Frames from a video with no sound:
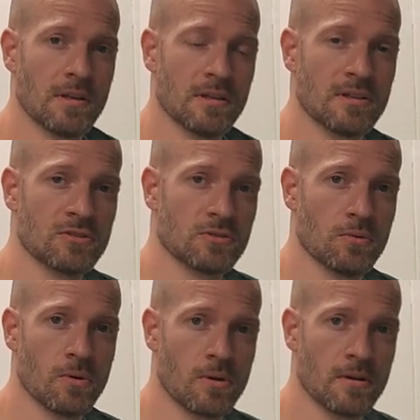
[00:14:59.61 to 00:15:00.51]
will
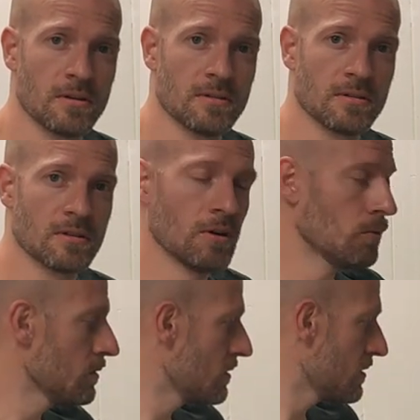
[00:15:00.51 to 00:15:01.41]
store the
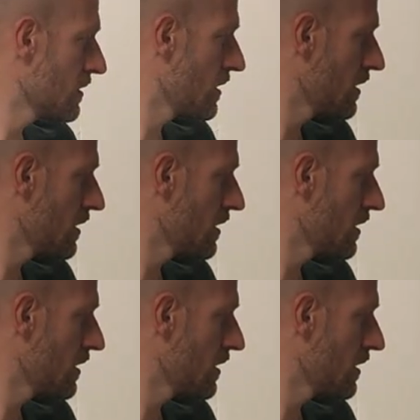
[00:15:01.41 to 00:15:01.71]
cold.